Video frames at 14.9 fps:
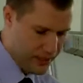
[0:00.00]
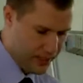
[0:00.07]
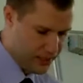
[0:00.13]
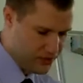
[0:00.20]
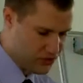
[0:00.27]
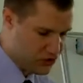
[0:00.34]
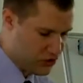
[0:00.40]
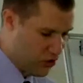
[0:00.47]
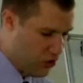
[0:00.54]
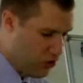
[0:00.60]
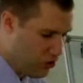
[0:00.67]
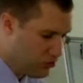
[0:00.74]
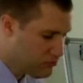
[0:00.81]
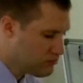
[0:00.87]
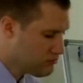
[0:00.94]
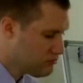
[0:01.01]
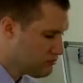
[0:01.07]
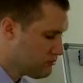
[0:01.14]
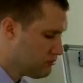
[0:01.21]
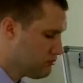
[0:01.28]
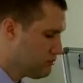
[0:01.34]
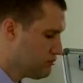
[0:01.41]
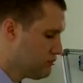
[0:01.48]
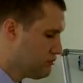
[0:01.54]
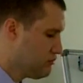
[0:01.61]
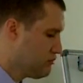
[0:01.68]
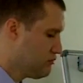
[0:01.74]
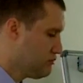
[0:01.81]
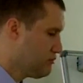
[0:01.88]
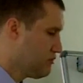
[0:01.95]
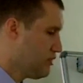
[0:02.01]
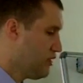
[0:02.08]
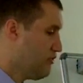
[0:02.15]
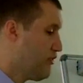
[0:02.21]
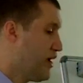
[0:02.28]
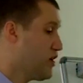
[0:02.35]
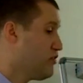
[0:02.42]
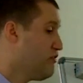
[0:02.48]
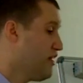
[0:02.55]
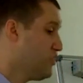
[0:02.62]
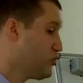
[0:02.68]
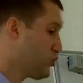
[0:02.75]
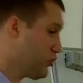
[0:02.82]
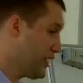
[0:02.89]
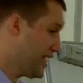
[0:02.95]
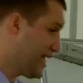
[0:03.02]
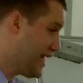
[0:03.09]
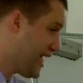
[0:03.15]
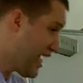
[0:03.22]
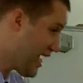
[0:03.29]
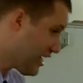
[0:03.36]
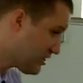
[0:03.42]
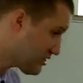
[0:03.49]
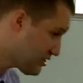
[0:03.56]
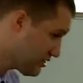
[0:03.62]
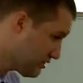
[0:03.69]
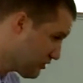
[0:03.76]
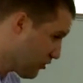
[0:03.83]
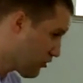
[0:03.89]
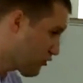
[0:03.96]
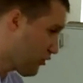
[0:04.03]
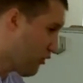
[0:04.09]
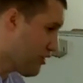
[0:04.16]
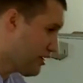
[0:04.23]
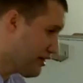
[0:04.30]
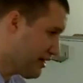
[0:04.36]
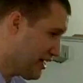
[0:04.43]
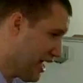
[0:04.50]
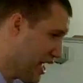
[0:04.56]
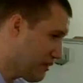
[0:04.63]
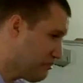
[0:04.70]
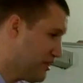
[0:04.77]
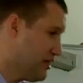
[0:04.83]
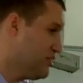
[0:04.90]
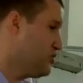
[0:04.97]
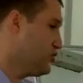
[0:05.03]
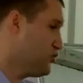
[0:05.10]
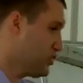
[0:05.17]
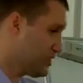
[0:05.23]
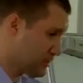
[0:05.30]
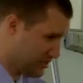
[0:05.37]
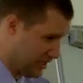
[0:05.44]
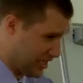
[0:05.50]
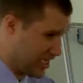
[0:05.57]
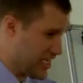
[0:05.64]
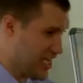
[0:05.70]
And so, if I could venture a guess, don't throw anything at me, this is just a